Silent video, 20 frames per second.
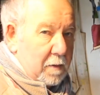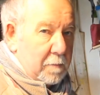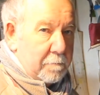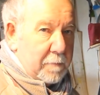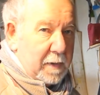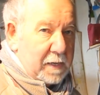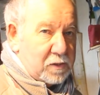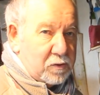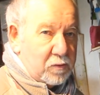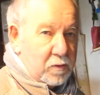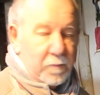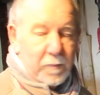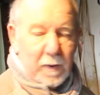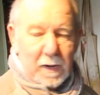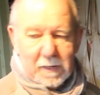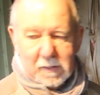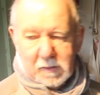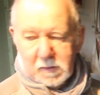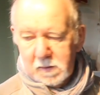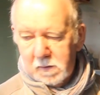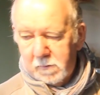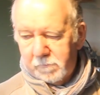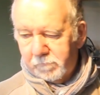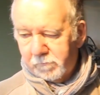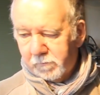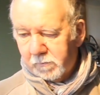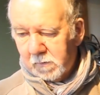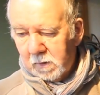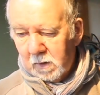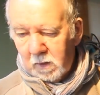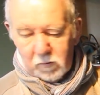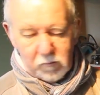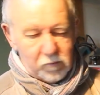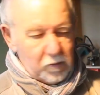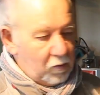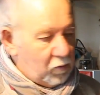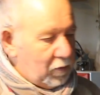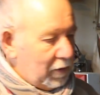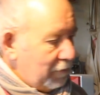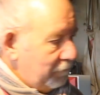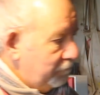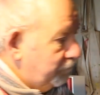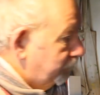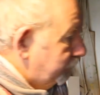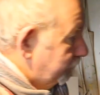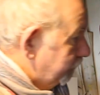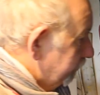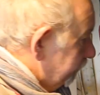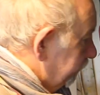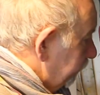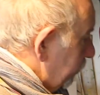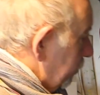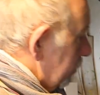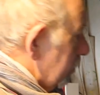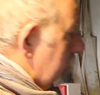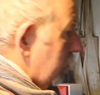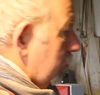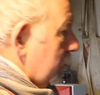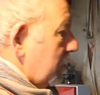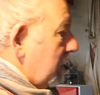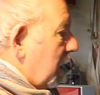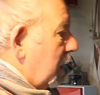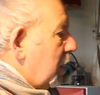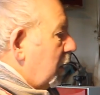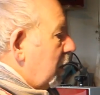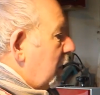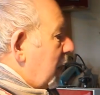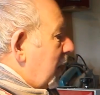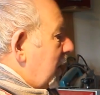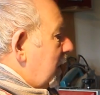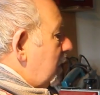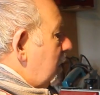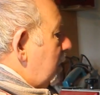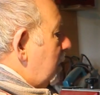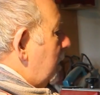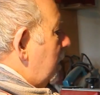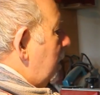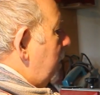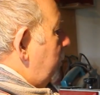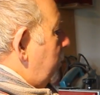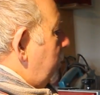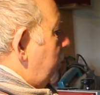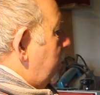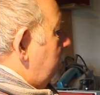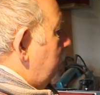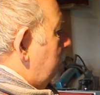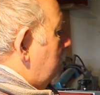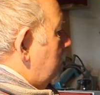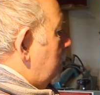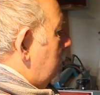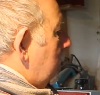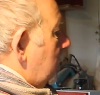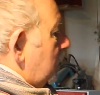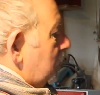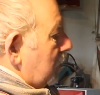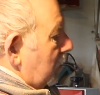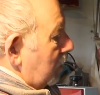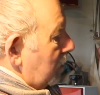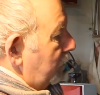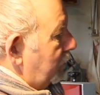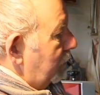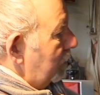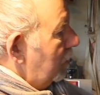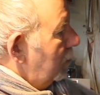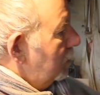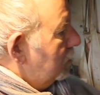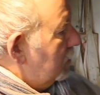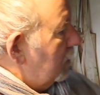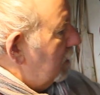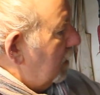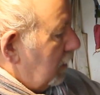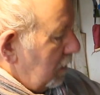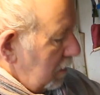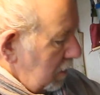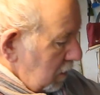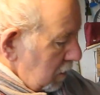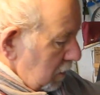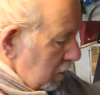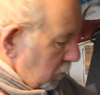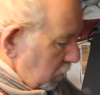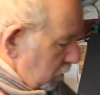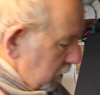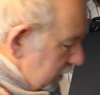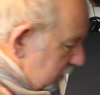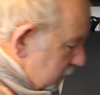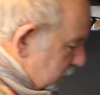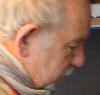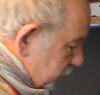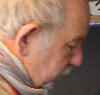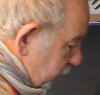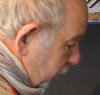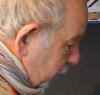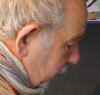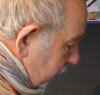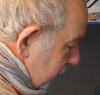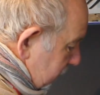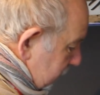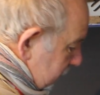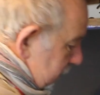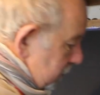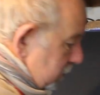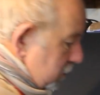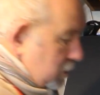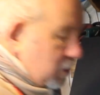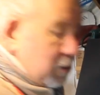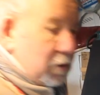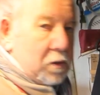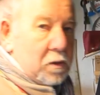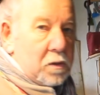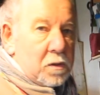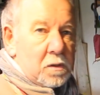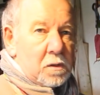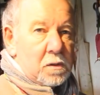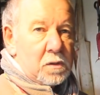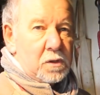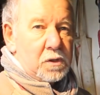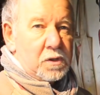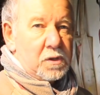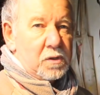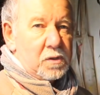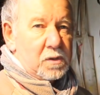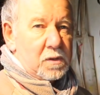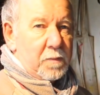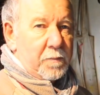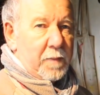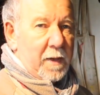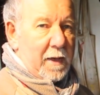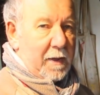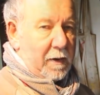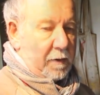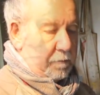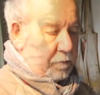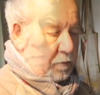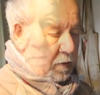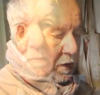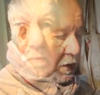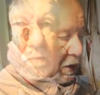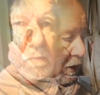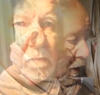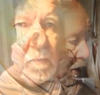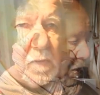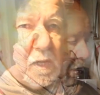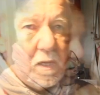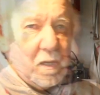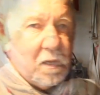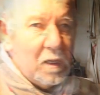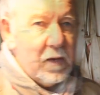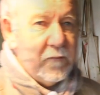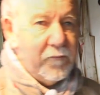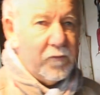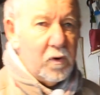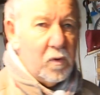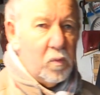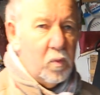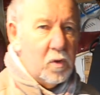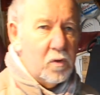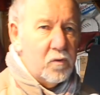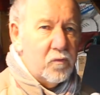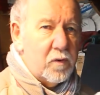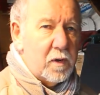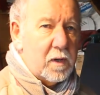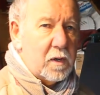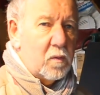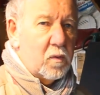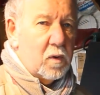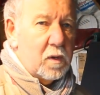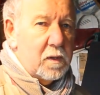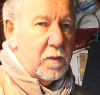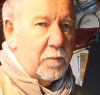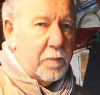masonry paint and roller. And so I'm going to put across here in small writing, just using a pen. If you're wondering why the